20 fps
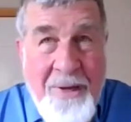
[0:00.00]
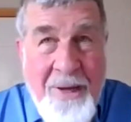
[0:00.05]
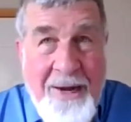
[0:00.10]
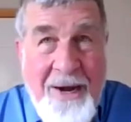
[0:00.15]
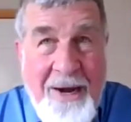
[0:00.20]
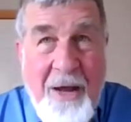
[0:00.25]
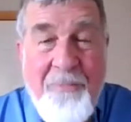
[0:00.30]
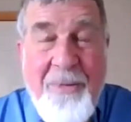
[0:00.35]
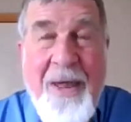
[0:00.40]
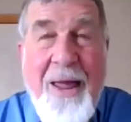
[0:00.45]

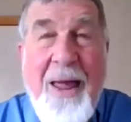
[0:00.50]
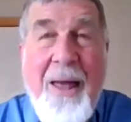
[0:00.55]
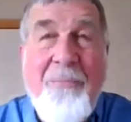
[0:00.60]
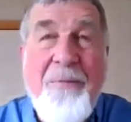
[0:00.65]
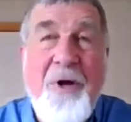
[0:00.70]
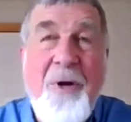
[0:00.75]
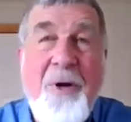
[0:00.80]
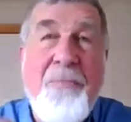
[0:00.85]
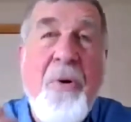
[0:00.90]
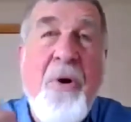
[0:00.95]
And I'd be
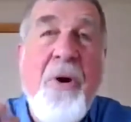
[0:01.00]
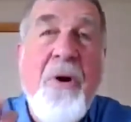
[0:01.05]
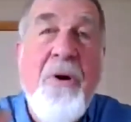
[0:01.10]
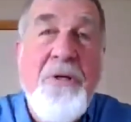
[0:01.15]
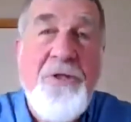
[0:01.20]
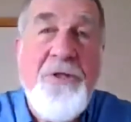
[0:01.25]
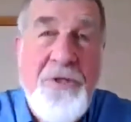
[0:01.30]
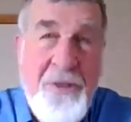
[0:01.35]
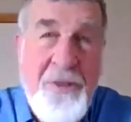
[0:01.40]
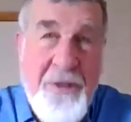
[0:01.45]
happy to
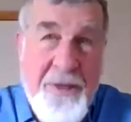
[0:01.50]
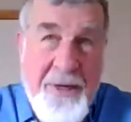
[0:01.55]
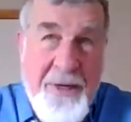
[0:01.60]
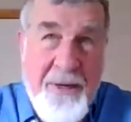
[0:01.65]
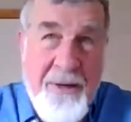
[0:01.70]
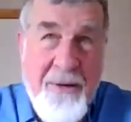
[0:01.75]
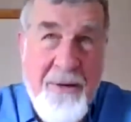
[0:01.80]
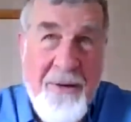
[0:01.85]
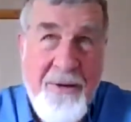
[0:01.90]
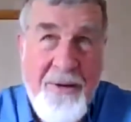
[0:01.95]
personally
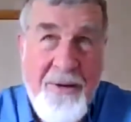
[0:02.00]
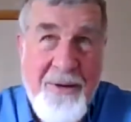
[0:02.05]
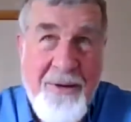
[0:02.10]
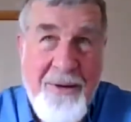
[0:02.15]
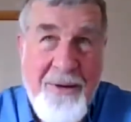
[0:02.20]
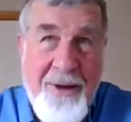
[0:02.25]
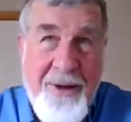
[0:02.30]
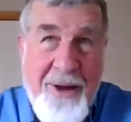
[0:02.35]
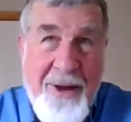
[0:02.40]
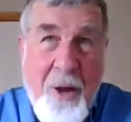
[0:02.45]

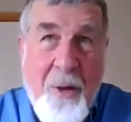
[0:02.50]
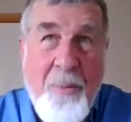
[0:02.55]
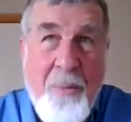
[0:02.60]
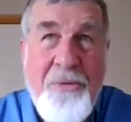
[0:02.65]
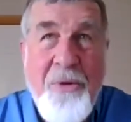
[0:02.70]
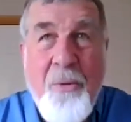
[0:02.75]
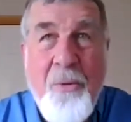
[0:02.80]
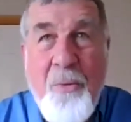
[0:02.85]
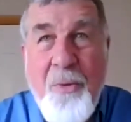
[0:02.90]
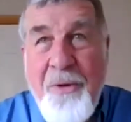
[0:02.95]
help
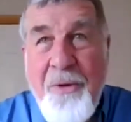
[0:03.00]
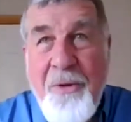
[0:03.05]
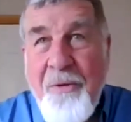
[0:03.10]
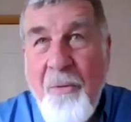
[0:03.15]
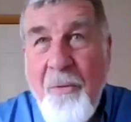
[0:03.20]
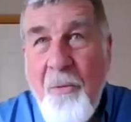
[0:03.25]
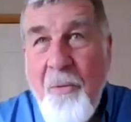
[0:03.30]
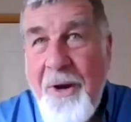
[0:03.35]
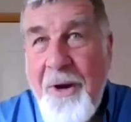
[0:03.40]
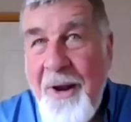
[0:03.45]
you with
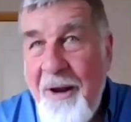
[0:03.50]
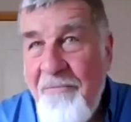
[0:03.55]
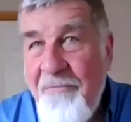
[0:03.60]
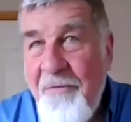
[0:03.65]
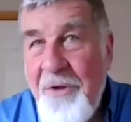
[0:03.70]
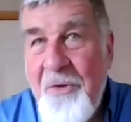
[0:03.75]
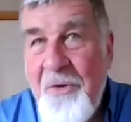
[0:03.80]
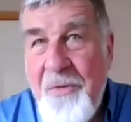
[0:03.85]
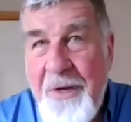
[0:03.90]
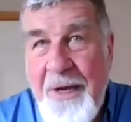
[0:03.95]
whatever
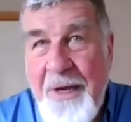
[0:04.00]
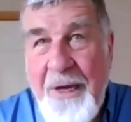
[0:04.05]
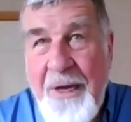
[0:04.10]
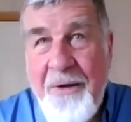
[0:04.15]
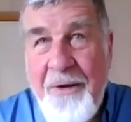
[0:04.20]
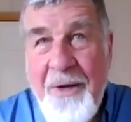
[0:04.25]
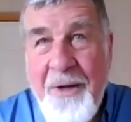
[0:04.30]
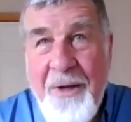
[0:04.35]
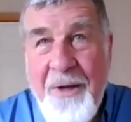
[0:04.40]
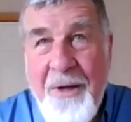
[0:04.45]
you need
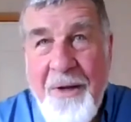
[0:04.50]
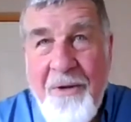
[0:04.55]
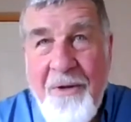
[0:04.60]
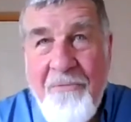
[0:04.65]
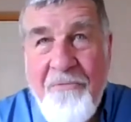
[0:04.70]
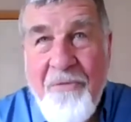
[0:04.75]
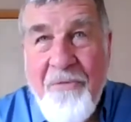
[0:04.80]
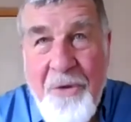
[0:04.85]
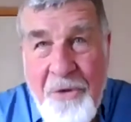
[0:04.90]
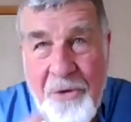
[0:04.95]

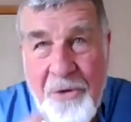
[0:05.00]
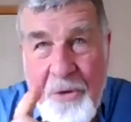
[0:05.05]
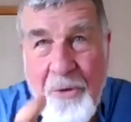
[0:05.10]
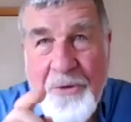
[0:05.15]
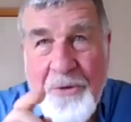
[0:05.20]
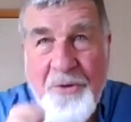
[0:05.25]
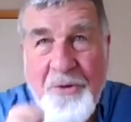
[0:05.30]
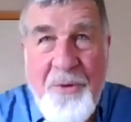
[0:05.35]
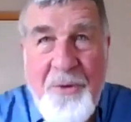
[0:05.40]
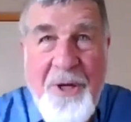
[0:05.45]
for
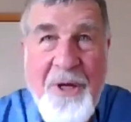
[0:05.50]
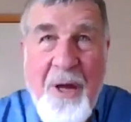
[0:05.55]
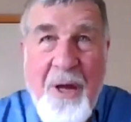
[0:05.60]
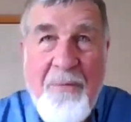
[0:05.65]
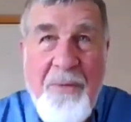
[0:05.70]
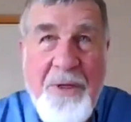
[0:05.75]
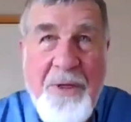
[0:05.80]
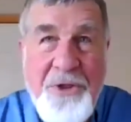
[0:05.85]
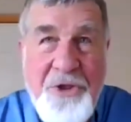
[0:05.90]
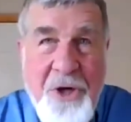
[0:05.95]
you to
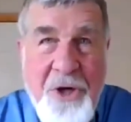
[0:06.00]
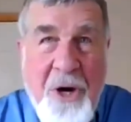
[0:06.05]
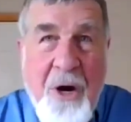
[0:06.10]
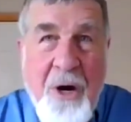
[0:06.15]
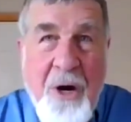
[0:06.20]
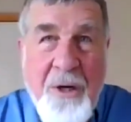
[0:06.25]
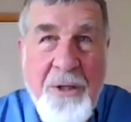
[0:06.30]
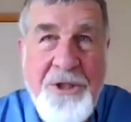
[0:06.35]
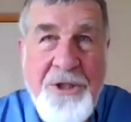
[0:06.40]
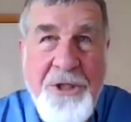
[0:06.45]
become in
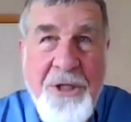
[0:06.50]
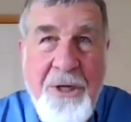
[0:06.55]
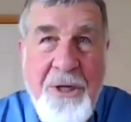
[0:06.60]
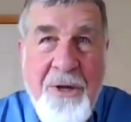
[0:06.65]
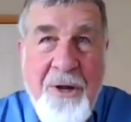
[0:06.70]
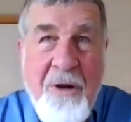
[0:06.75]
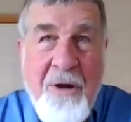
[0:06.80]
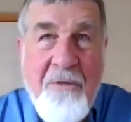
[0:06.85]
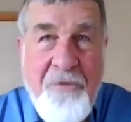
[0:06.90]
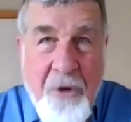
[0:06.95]
charge
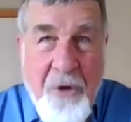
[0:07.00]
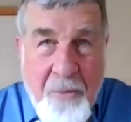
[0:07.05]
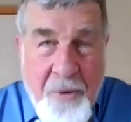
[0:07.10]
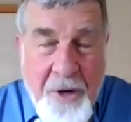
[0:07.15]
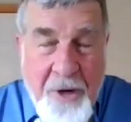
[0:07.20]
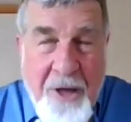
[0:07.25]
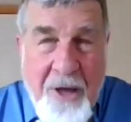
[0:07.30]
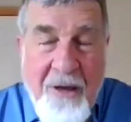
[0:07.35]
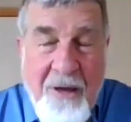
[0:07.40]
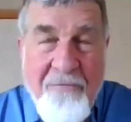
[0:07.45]
of your
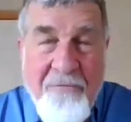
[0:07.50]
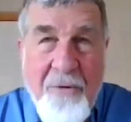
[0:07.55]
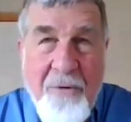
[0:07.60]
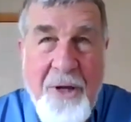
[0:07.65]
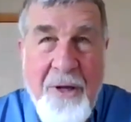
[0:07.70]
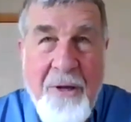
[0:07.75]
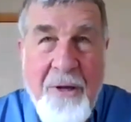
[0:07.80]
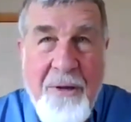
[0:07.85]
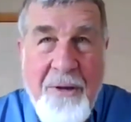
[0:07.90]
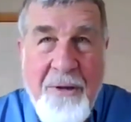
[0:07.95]

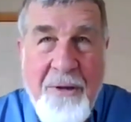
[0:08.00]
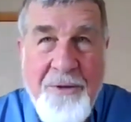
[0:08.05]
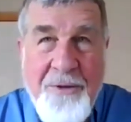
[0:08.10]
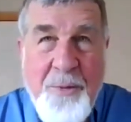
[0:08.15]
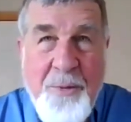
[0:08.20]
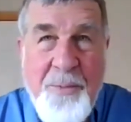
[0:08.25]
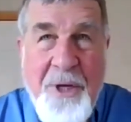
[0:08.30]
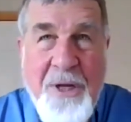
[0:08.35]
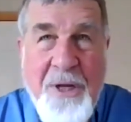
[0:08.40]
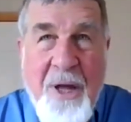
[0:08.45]
recovery,
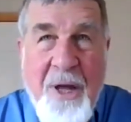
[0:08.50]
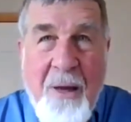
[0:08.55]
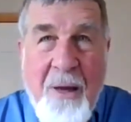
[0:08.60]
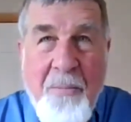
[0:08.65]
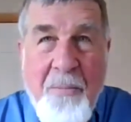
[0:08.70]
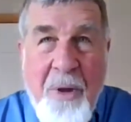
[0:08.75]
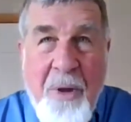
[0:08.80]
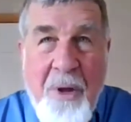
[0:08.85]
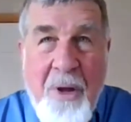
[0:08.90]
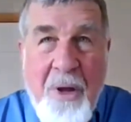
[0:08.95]
to
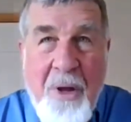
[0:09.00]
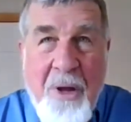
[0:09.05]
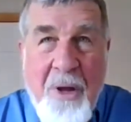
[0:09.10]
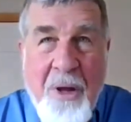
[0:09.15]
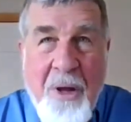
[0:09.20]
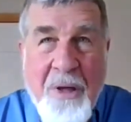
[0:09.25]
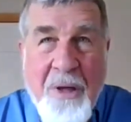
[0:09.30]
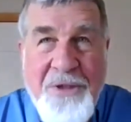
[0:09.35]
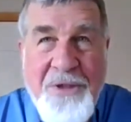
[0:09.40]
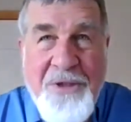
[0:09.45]
become
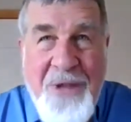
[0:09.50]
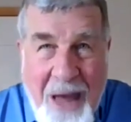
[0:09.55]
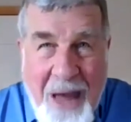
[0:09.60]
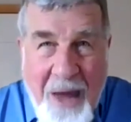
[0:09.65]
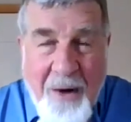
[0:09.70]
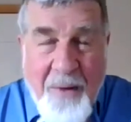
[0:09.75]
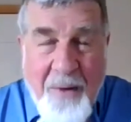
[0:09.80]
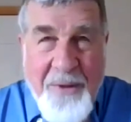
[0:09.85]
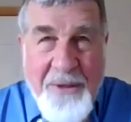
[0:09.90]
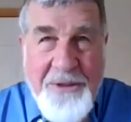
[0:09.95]

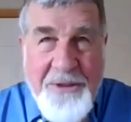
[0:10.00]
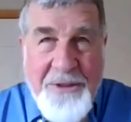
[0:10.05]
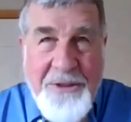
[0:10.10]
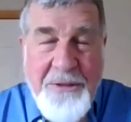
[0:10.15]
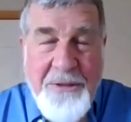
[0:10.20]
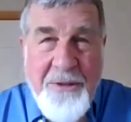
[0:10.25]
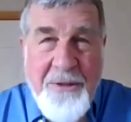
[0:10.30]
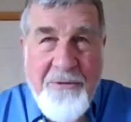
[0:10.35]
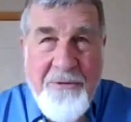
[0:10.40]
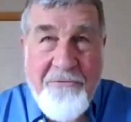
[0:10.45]
autonomous
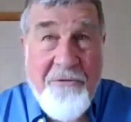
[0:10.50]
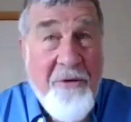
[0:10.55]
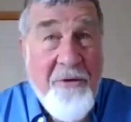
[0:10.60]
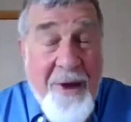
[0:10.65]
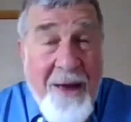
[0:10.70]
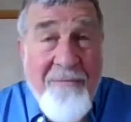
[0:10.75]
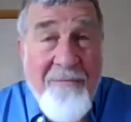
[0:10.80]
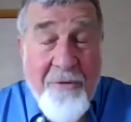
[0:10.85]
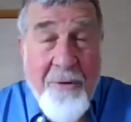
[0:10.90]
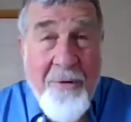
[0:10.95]

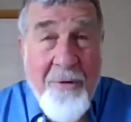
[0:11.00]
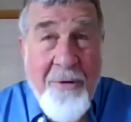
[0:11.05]
forever